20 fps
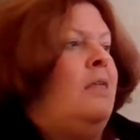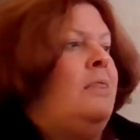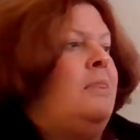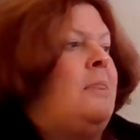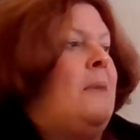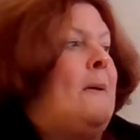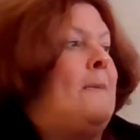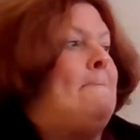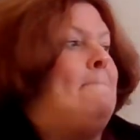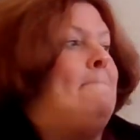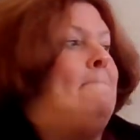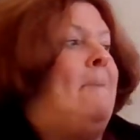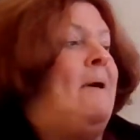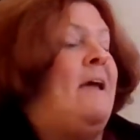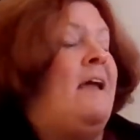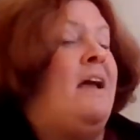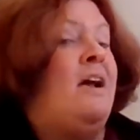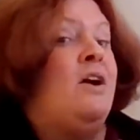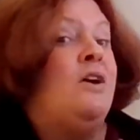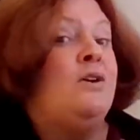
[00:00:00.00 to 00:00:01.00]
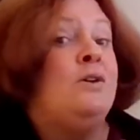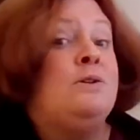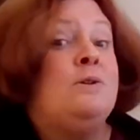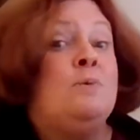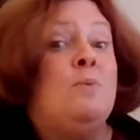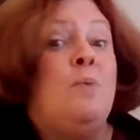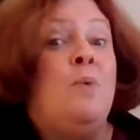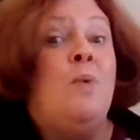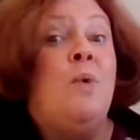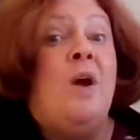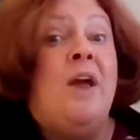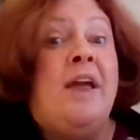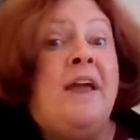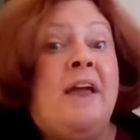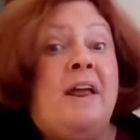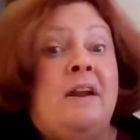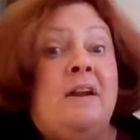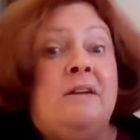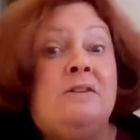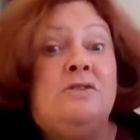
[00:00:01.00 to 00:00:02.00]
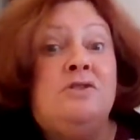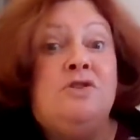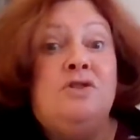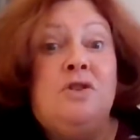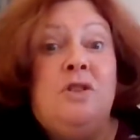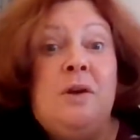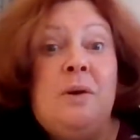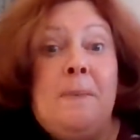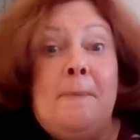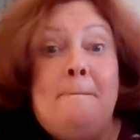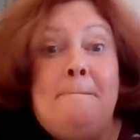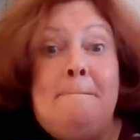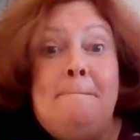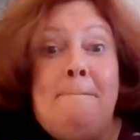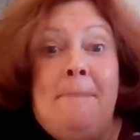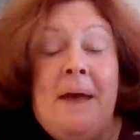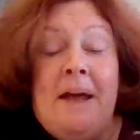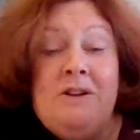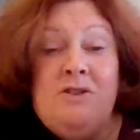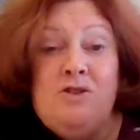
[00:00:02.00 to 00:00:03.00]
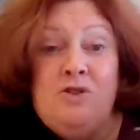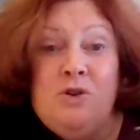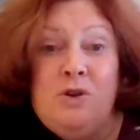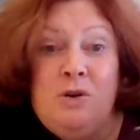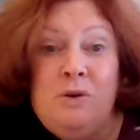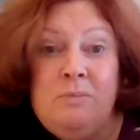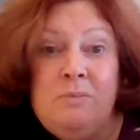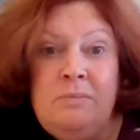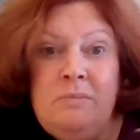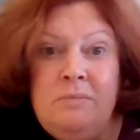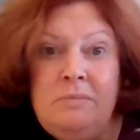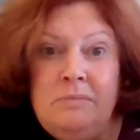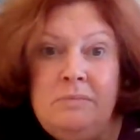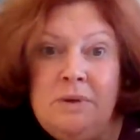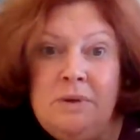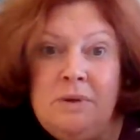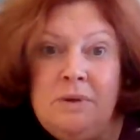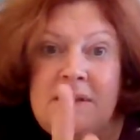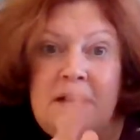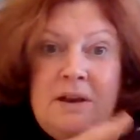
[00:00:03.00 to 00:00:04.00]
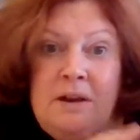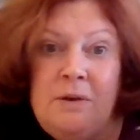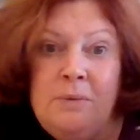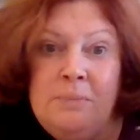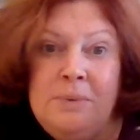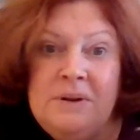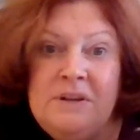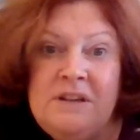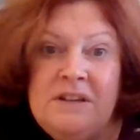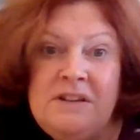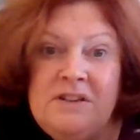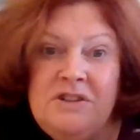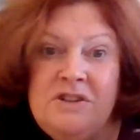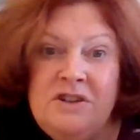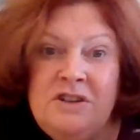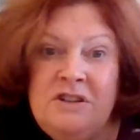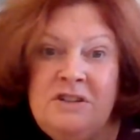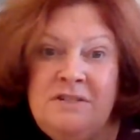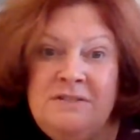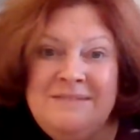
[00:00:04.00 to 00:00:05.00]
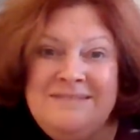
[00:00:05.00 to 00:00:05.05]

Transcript: The bears ran into their bedroom. Was that your prediction?